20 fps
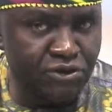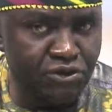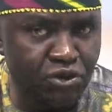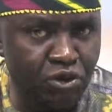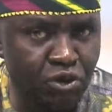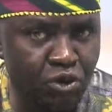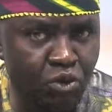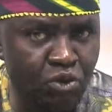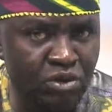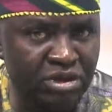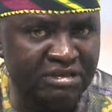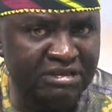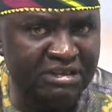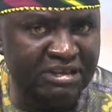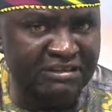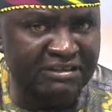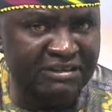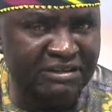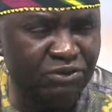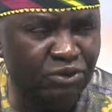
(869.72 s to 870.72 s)
you know,
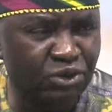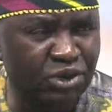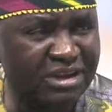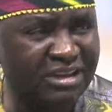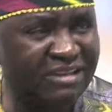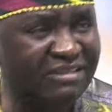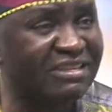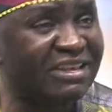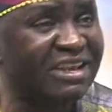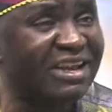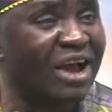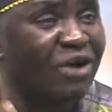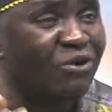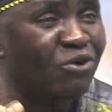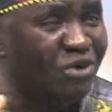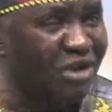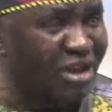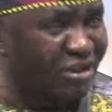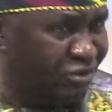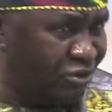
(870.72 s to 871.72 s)
with this with this
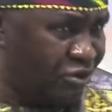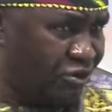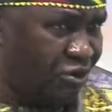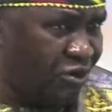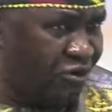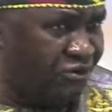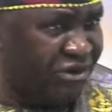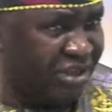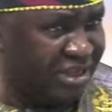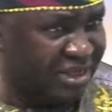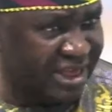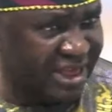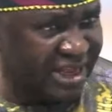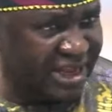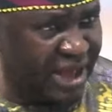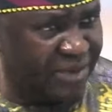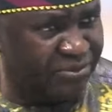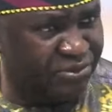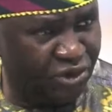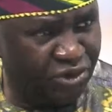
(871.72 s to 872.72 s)
deregulation of a
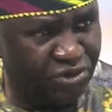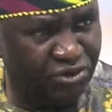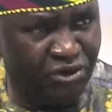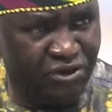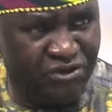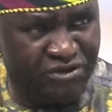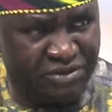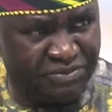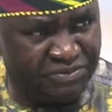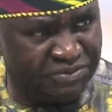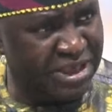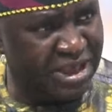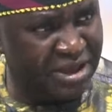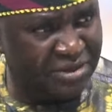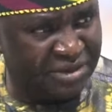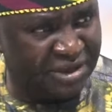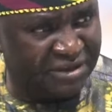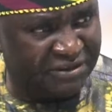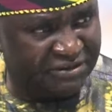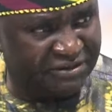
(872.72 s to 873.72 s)
thing. I'm talking of the
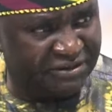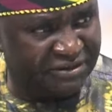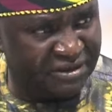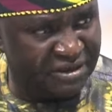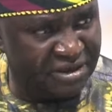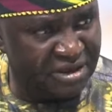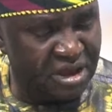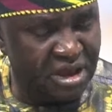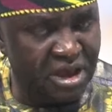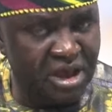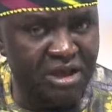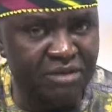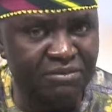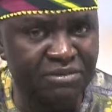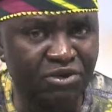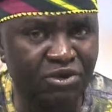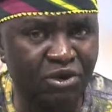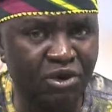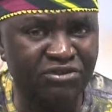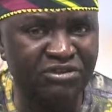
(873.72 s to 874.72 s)
PMS.
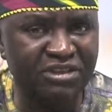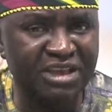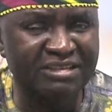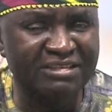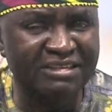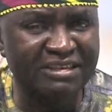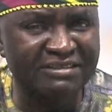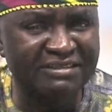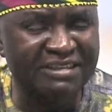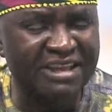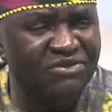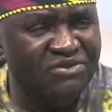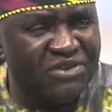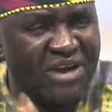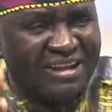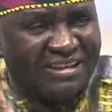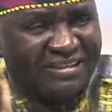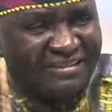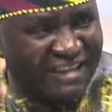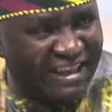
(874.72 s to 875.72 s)
Because it is still
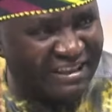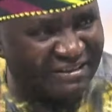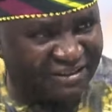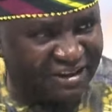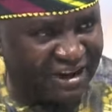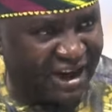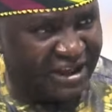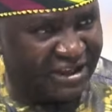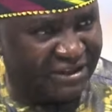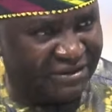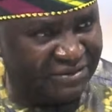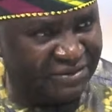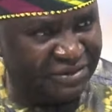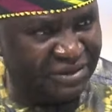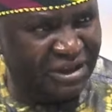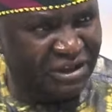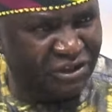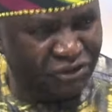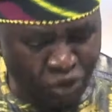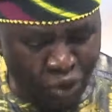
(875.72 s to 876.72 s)
very central
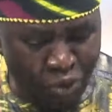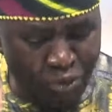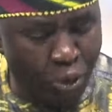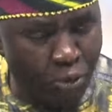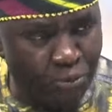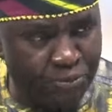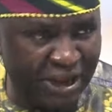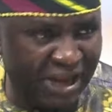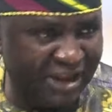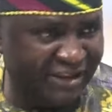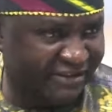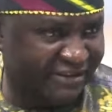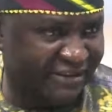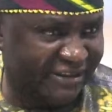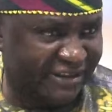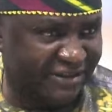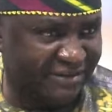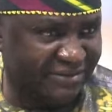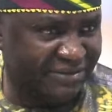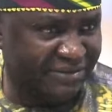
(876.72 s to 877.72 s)
to
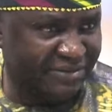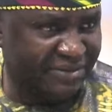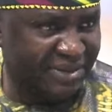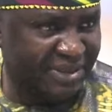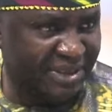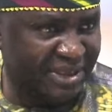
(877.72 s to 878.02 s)
mobility